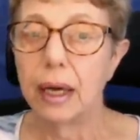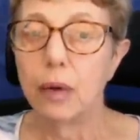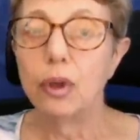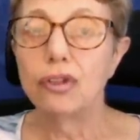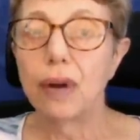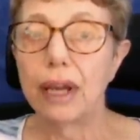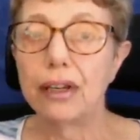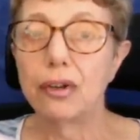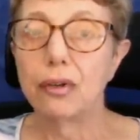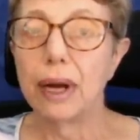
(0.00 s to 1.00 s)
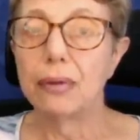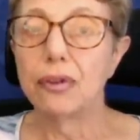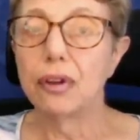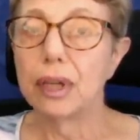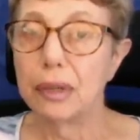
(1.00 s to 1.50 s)
which ran aground
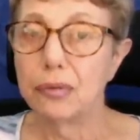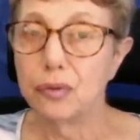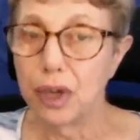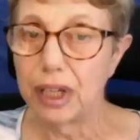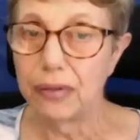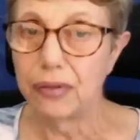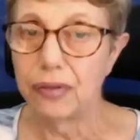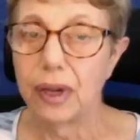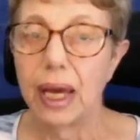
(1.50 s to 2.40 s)
on a reef